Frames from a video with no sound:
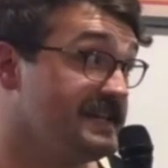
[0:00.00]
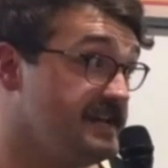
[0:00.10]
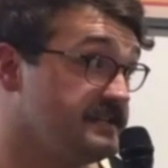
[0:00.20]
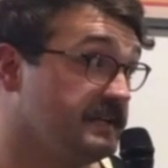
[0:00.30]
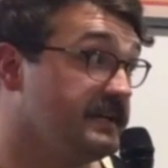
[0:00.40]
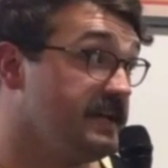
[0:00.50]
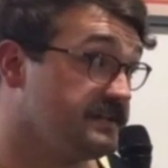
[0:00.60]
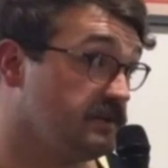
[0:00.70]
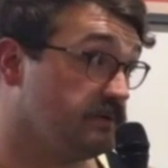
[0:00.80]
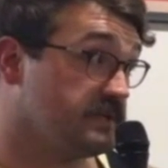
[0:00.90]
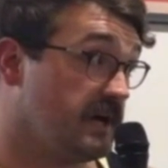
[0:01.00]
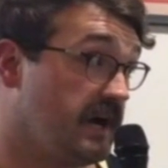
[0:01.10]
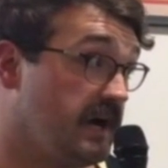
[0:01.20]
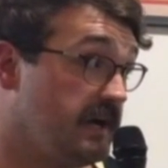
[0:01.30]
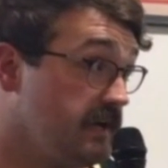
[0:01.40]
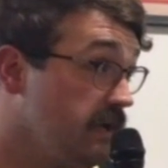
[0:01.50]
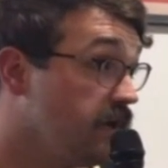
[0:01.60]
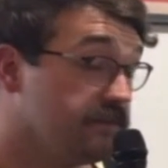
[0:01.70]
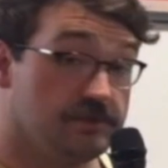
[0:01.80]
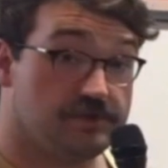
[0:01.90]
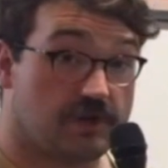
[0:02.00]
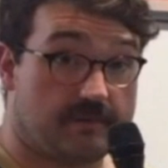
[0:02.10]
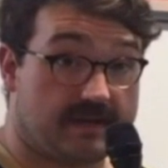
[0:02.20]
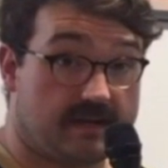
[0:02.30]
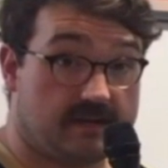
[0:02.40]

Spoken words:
Issa Wataha, the German